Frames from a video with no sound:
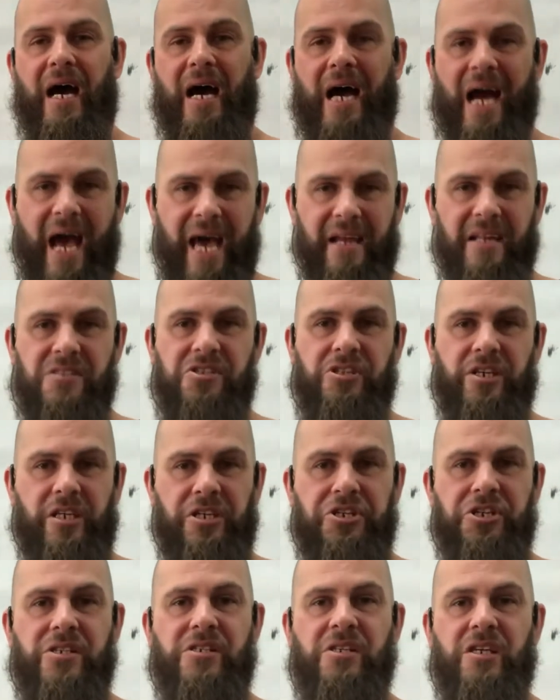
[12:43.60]
And it's
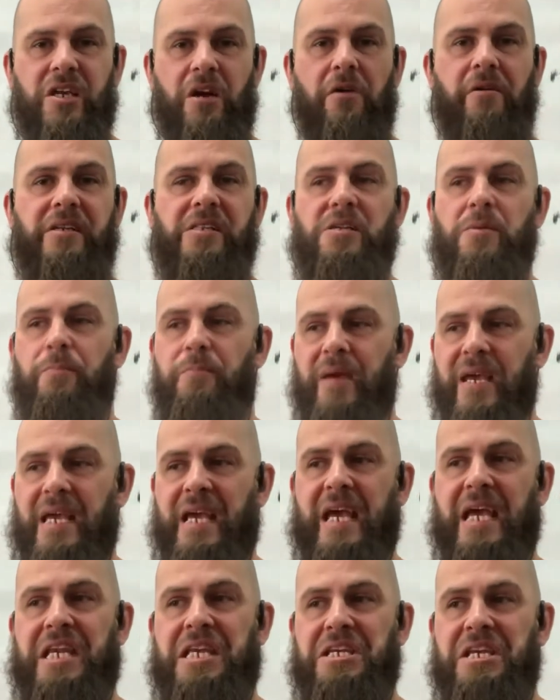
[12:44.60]
just going to be
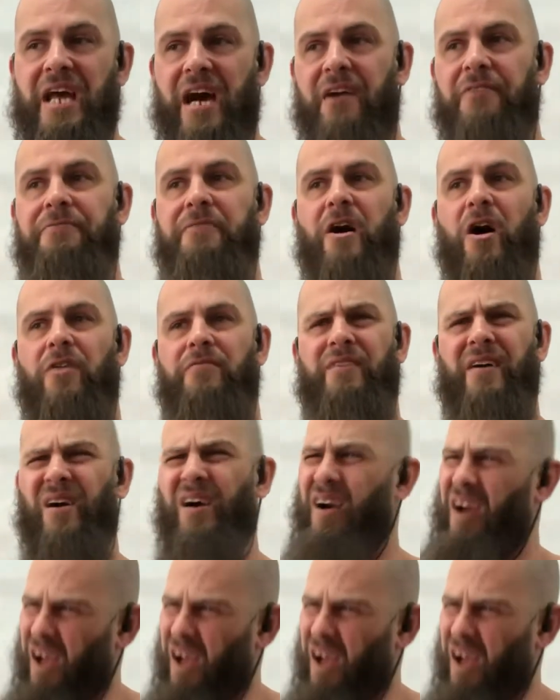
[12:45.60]
enough of a